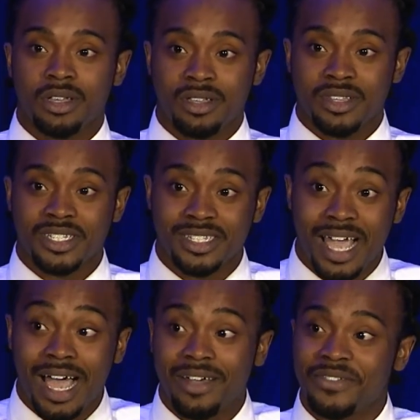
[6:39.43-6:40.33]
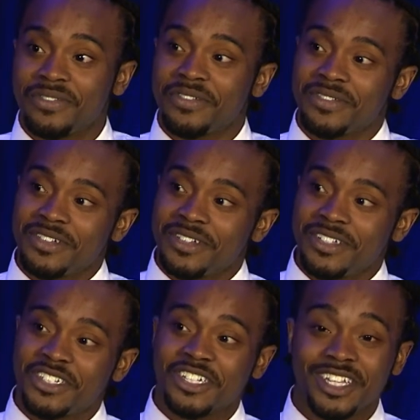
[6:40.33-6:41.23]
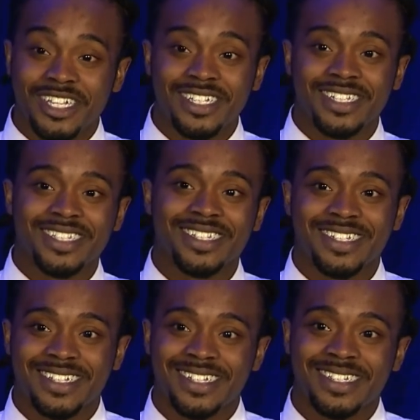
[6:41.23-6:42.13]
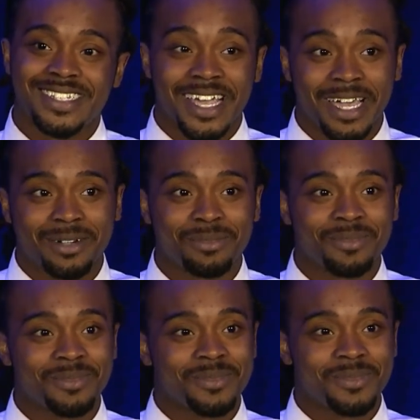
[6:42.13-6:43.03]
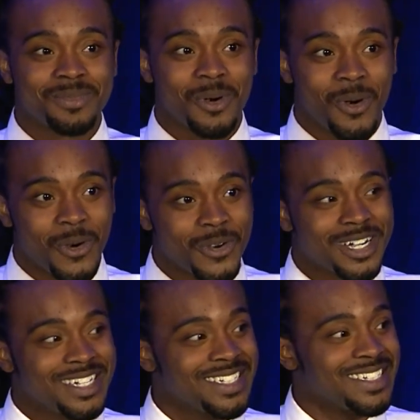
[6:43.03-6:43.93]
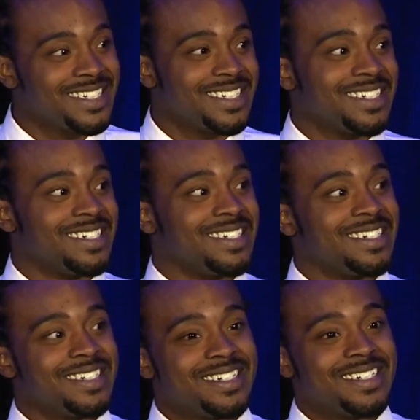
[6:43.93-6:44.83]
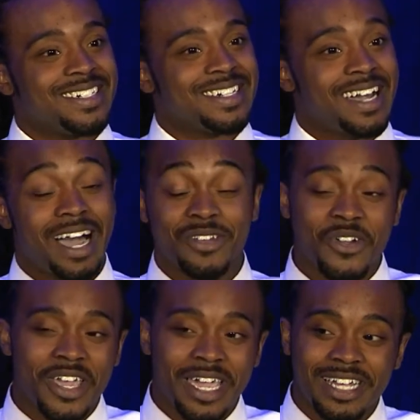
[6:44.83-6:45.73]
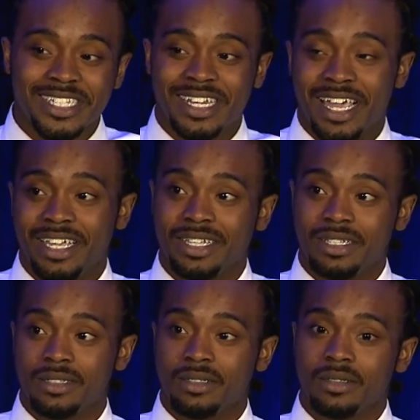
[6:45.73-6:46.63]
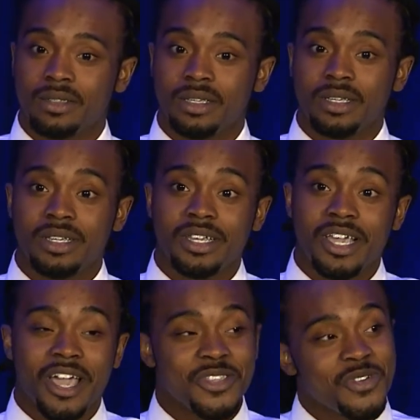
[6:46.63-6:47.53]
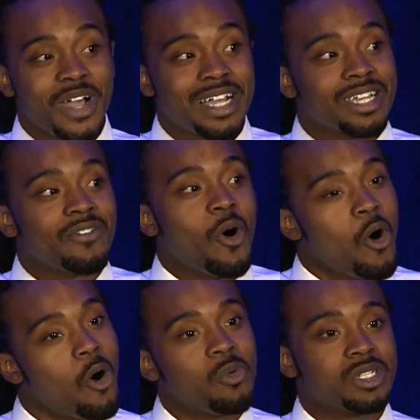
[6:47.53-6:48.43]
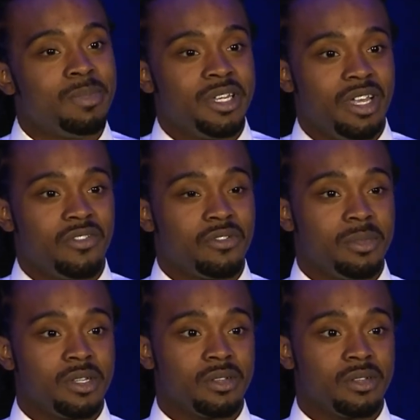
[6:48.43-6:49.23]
The staff, Shalise, Sam, Olga, I know you're here tonight, and you guys have always been there for me.